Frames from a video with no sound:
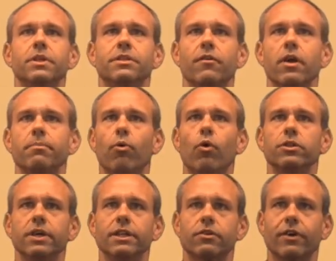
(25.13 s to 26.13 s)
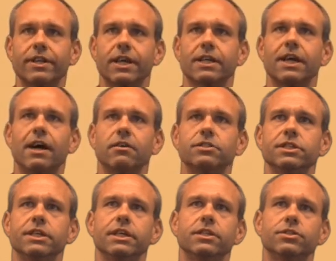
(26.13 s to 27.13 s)
It's very important to integrate
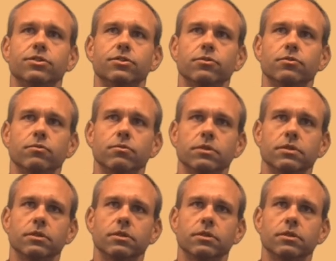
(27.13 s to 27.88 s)
technology into